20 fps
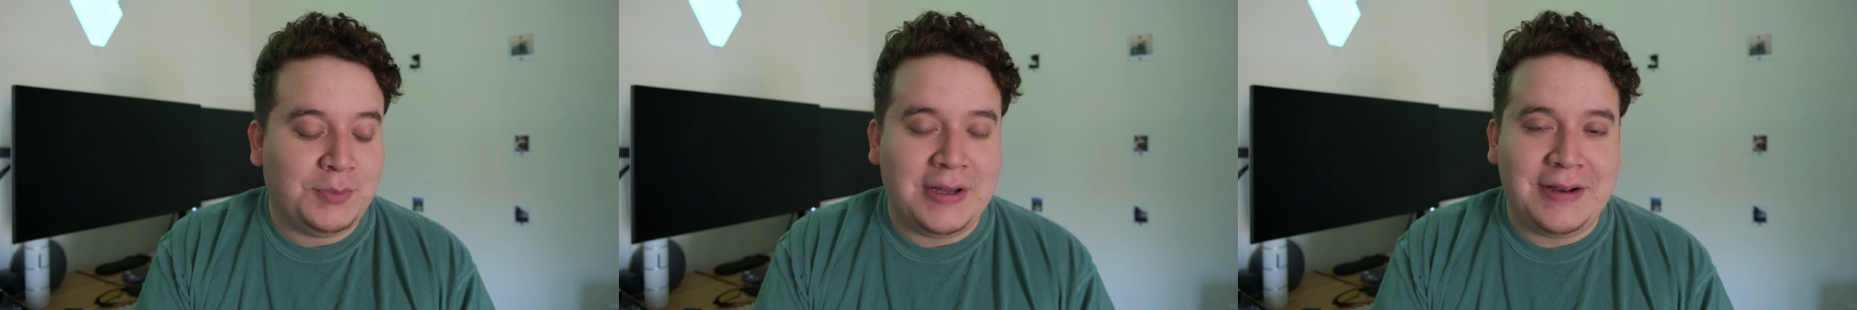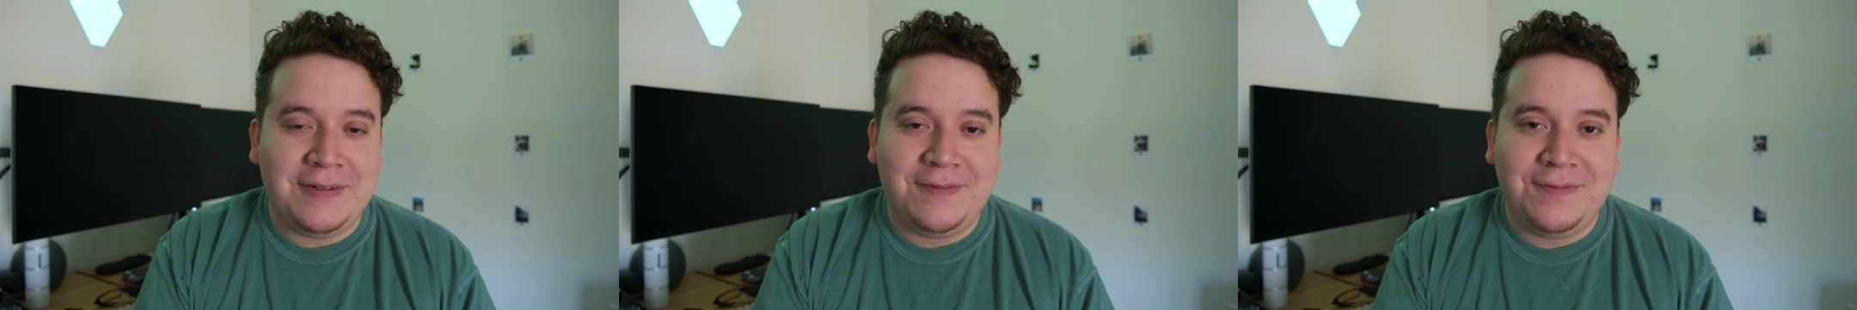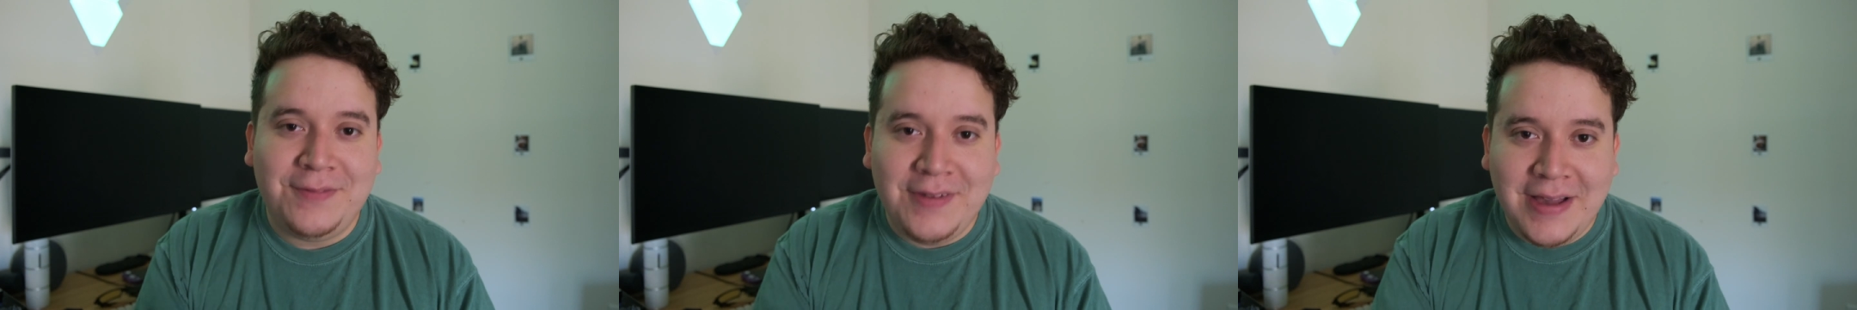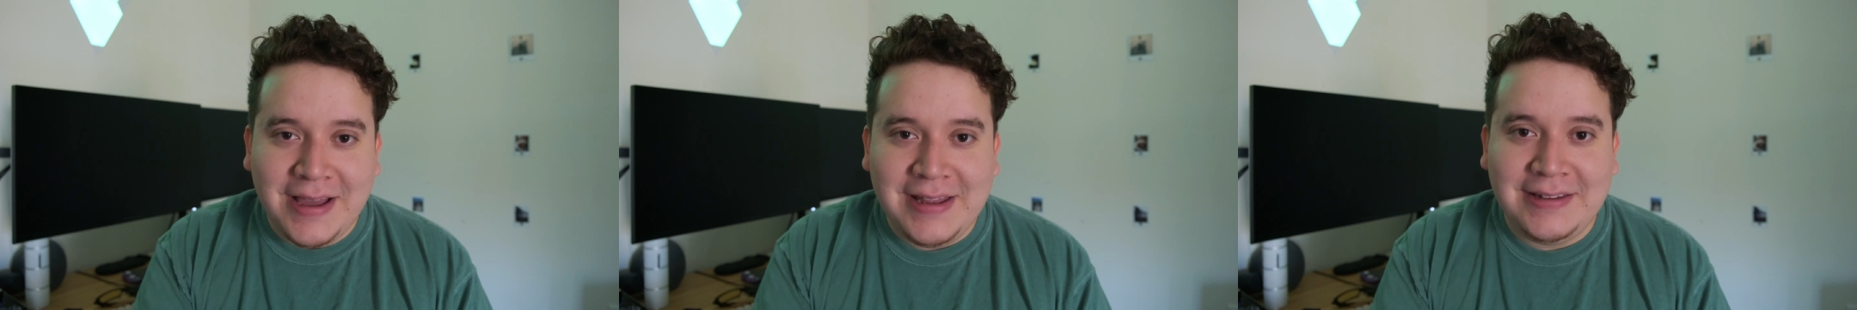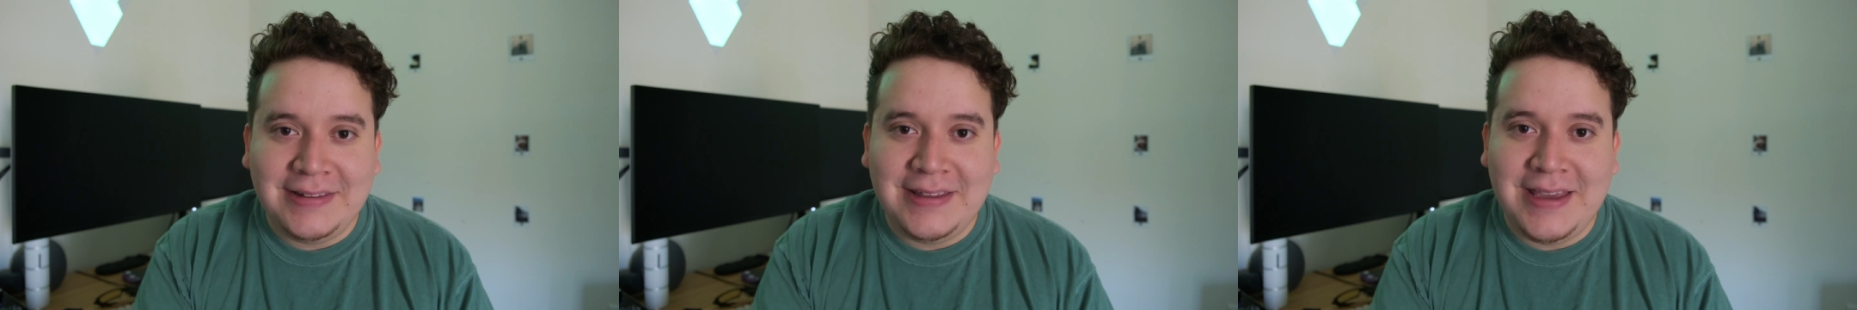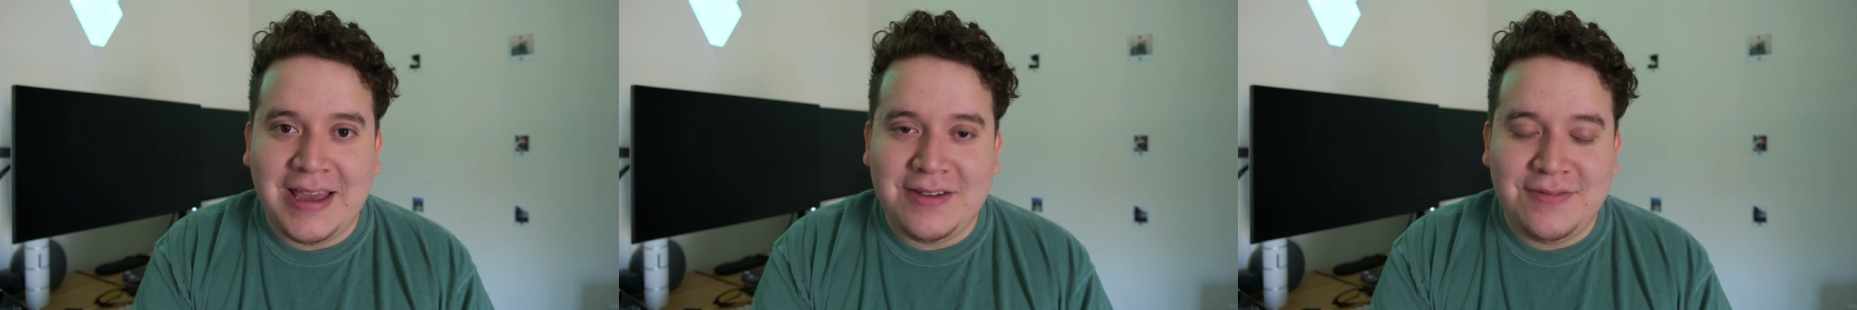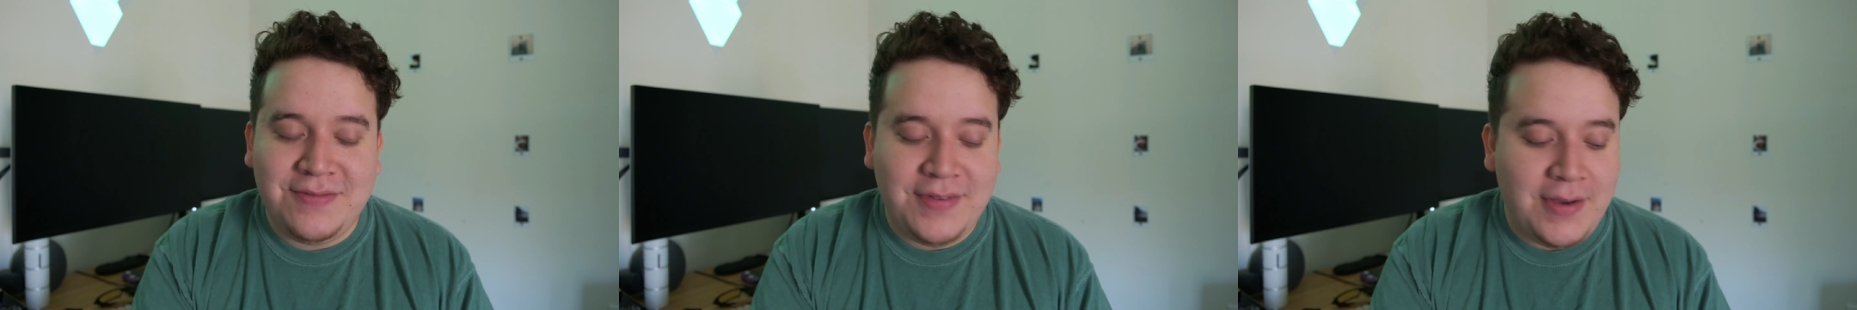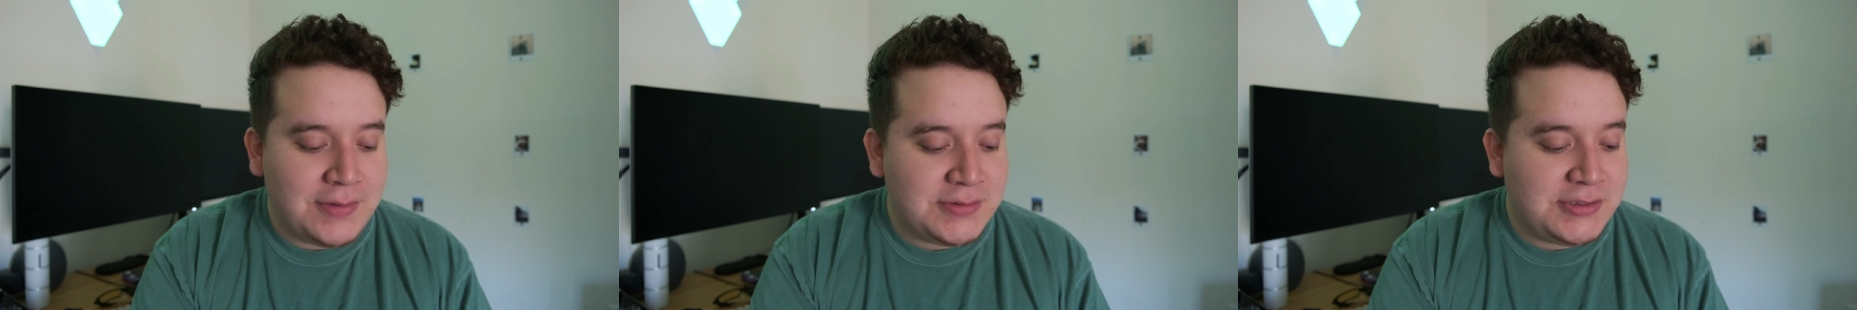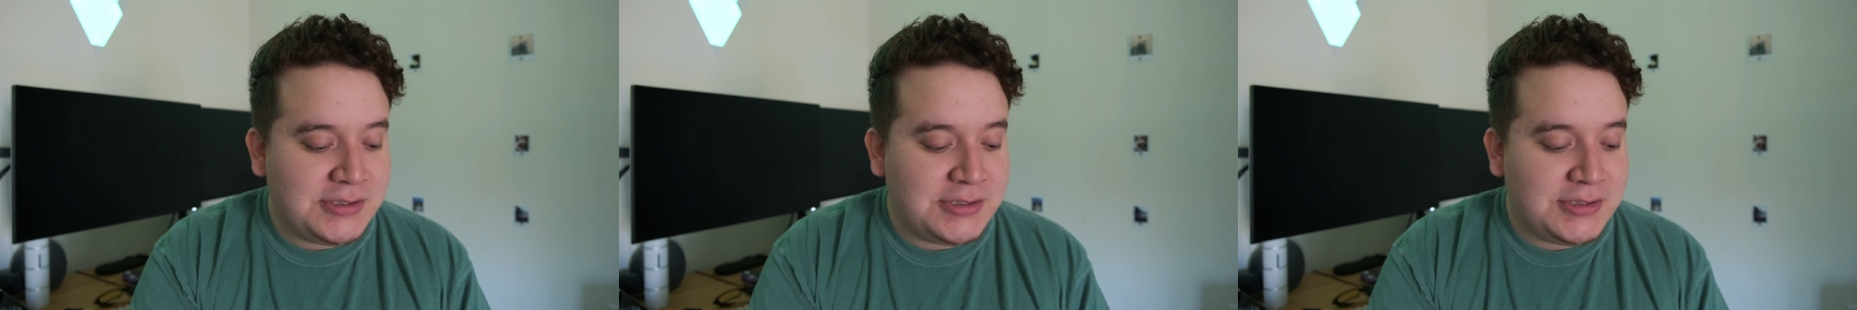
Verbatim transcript: But finally, I found